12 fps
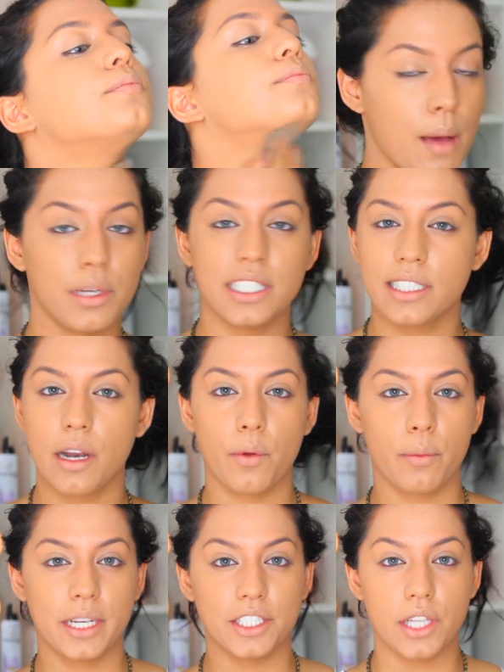I'm going to start
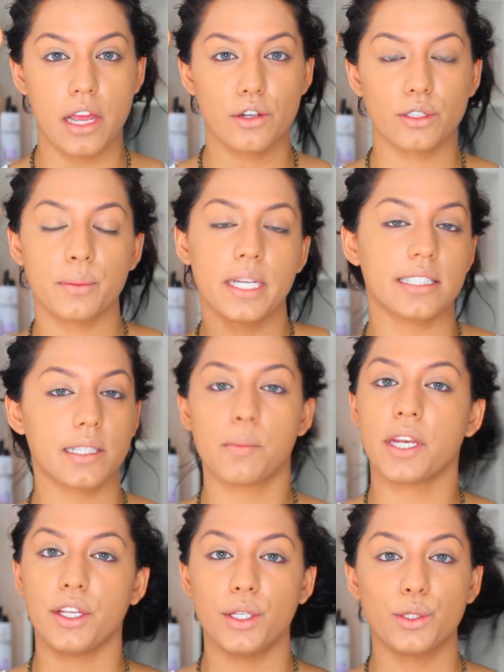with my shadows because I'm
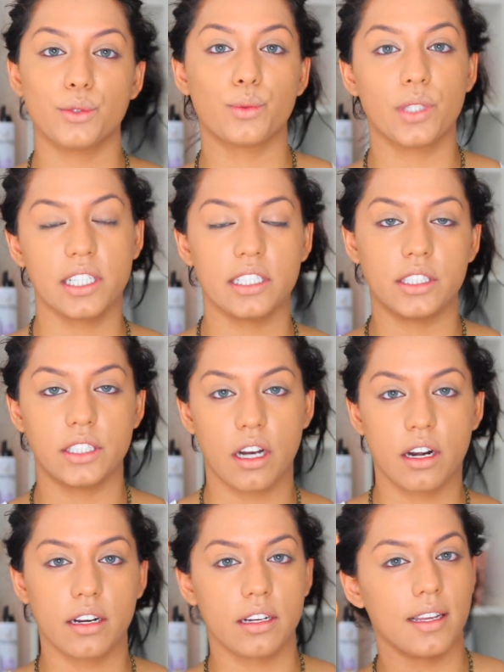going to use really
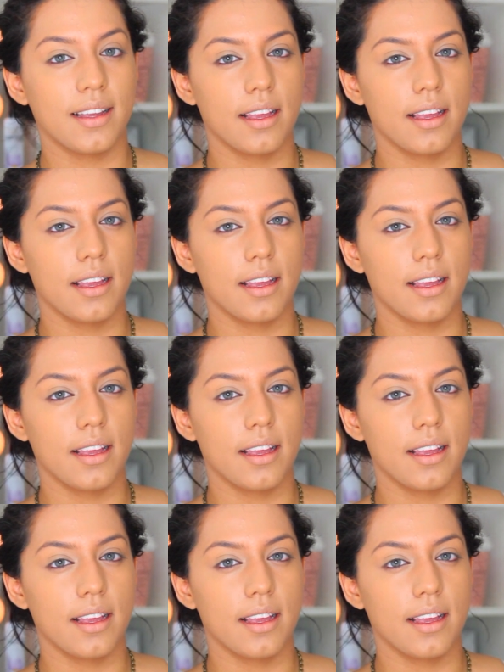dark